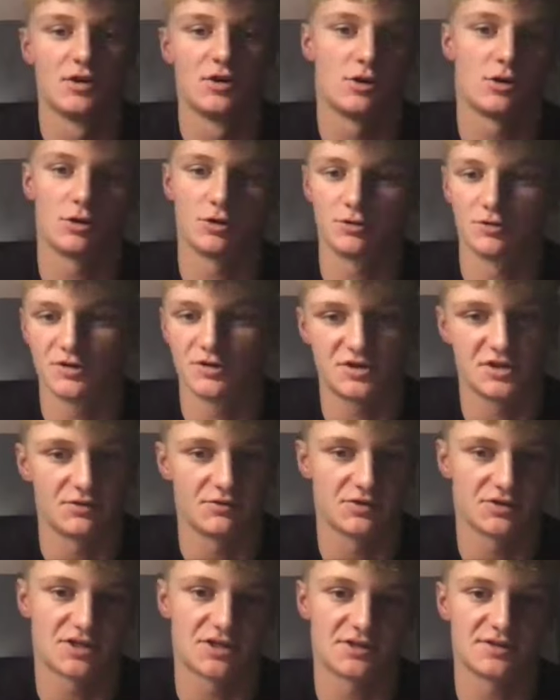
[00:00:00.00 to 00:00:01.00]
or the
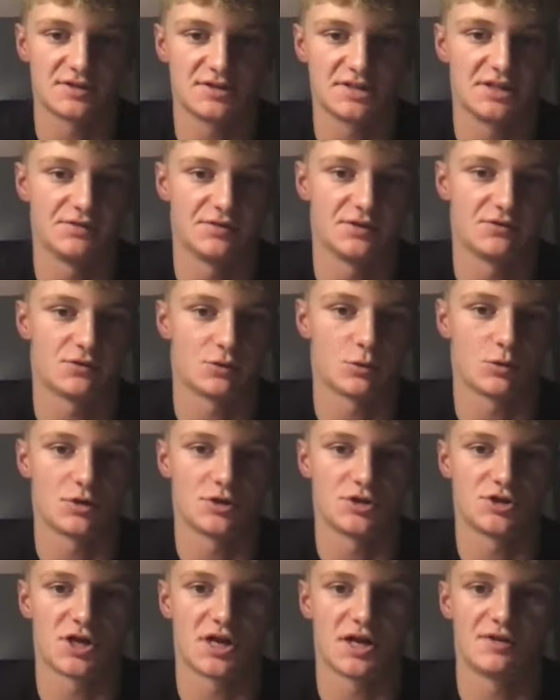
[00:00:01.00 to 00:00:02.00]
receivers get the TV for one
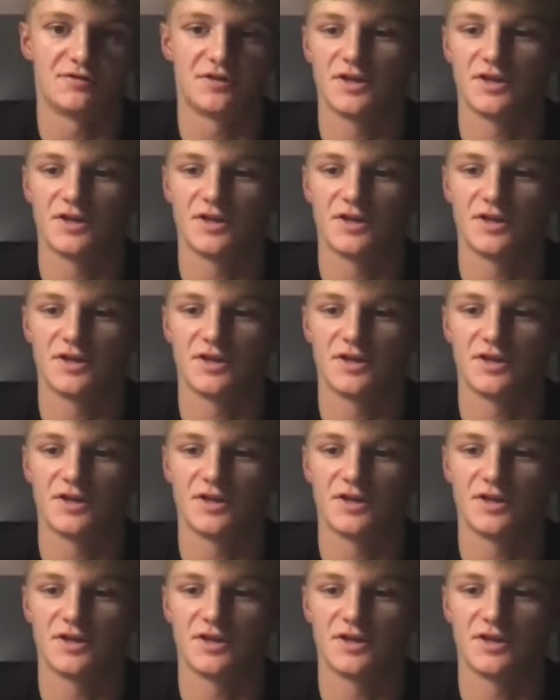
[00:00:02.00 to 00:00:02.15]
drive.